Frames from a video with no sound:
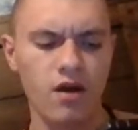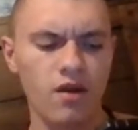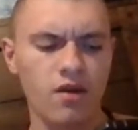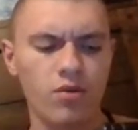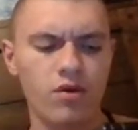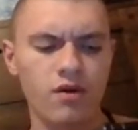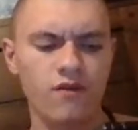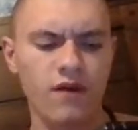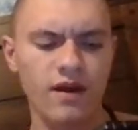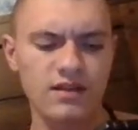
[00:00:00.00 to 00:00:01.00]
The Buddha
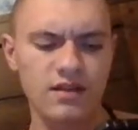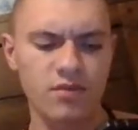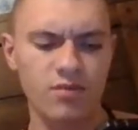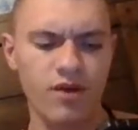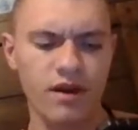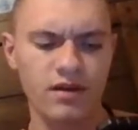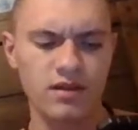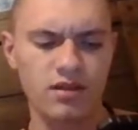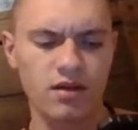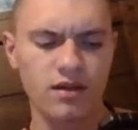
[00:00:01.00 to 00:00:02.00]
advised them to
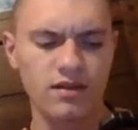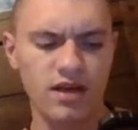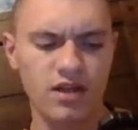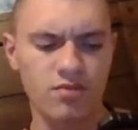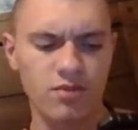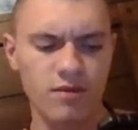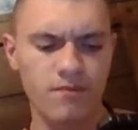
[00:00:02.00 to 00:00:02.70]
practice non-attachment.